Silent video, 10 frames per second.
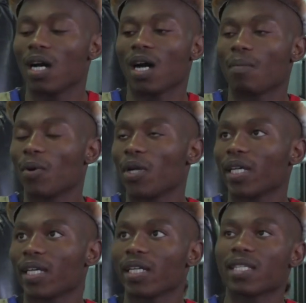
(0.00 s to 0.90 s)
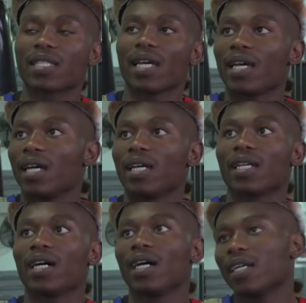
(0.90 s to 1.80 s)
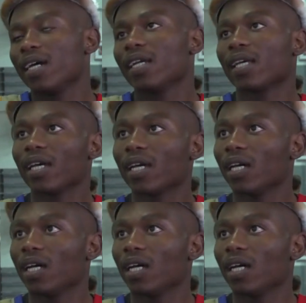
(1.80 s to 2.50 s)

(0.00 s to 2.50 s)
uh, body kicks, uh, and, uh, and head kick.